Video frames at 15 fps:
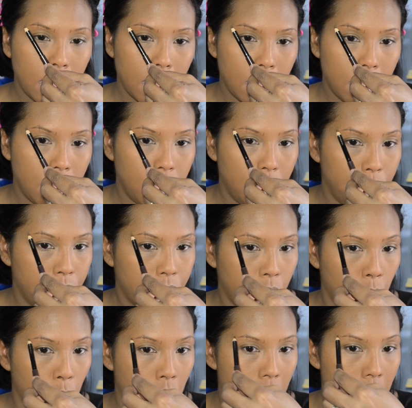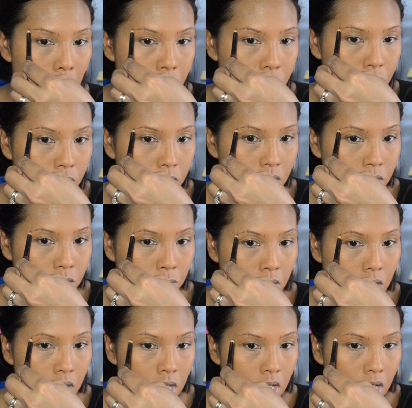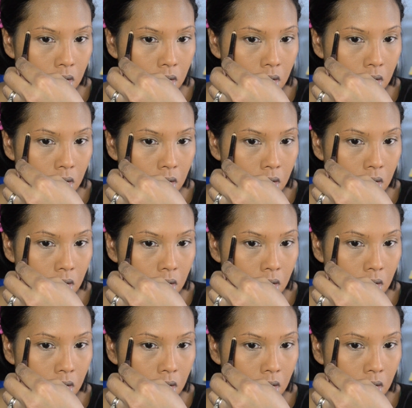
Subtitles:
why I do it this way.